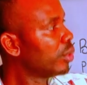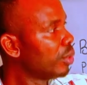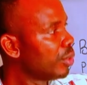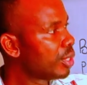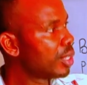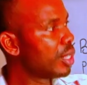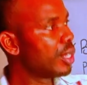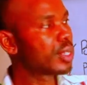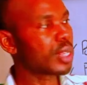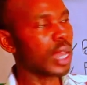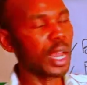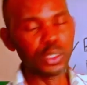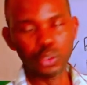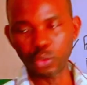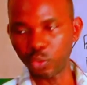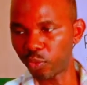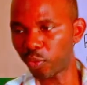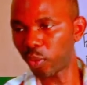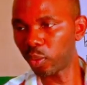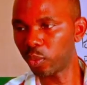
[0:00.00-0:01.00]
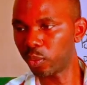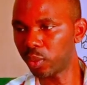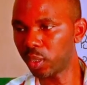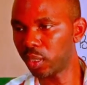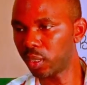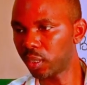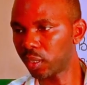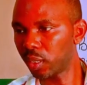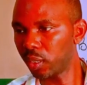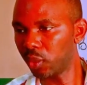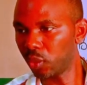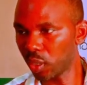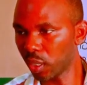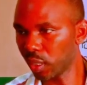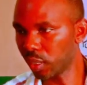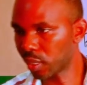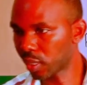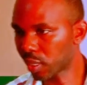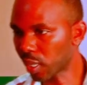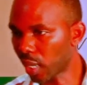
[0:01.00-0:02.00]
to use this, I should follow this. Do
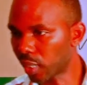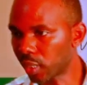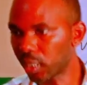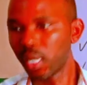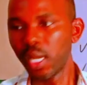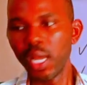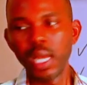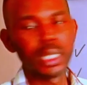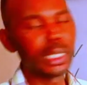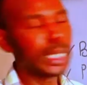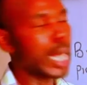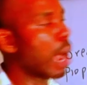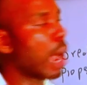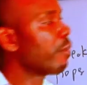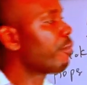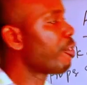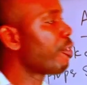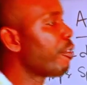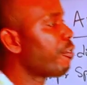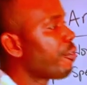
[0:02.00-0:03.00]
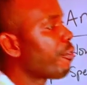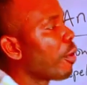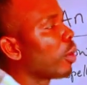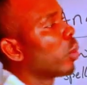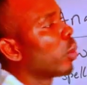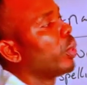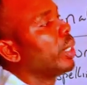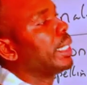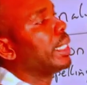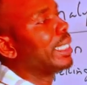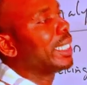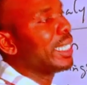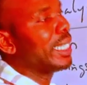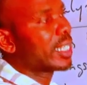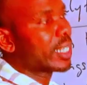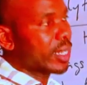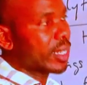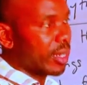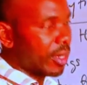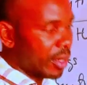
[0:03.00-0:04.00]
you understand? Now, for following
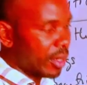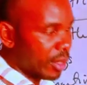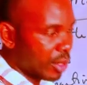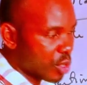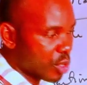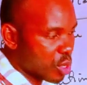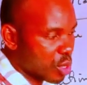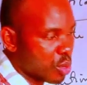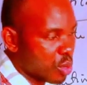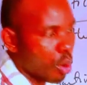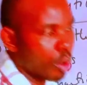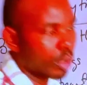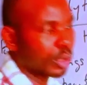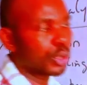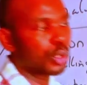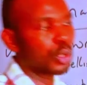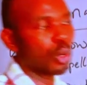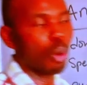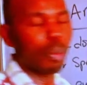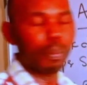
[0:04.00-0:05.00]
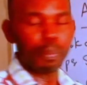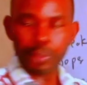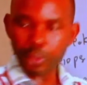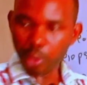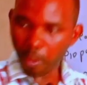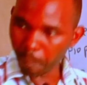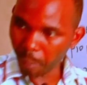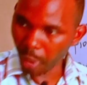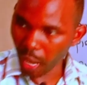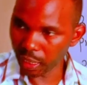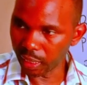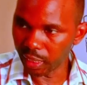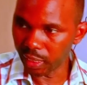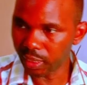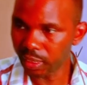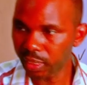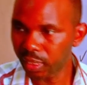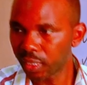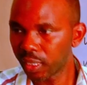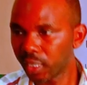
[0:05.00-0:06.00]
this structure
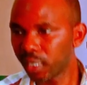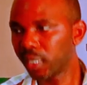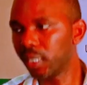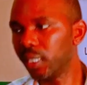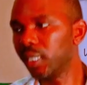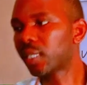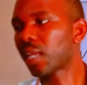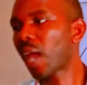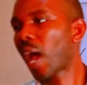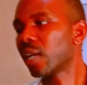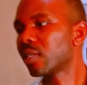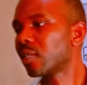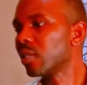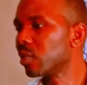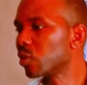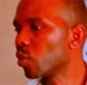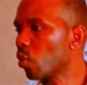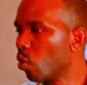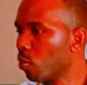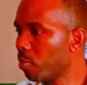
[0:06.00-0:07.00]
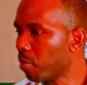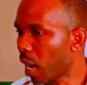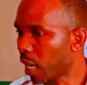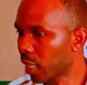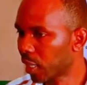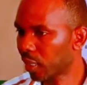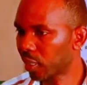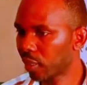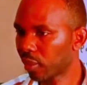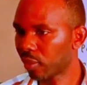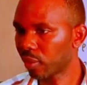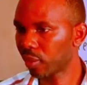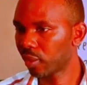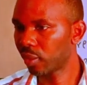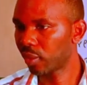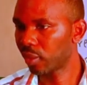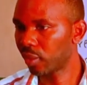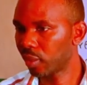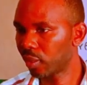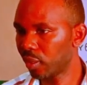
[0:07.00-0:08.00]
properly, it has its own mark.
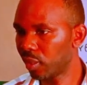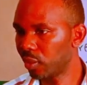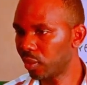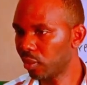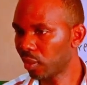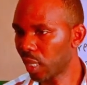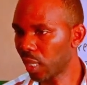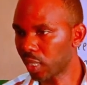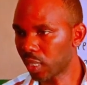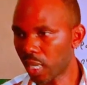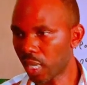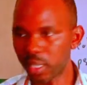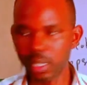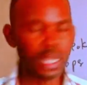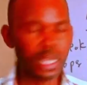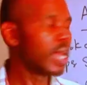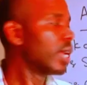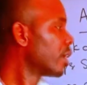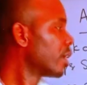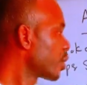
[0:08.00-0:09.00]
Do you get that?